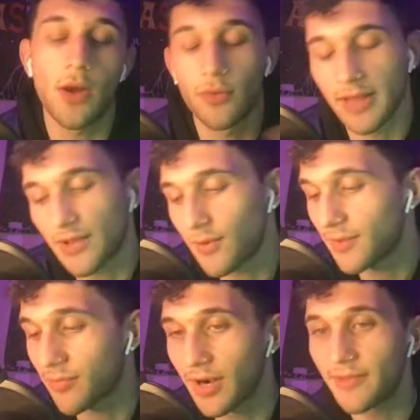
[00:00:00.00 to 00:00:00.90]
Oh, Click
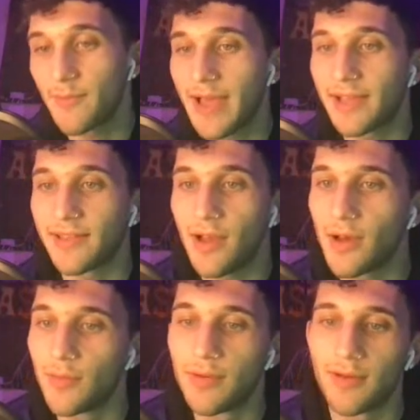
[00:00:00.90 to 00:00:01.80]
One brought us back a
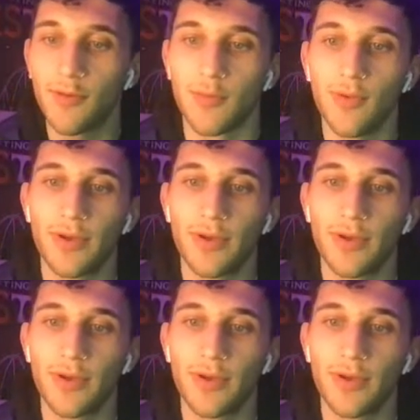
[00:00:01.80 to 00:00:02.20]
dub. Oh boy.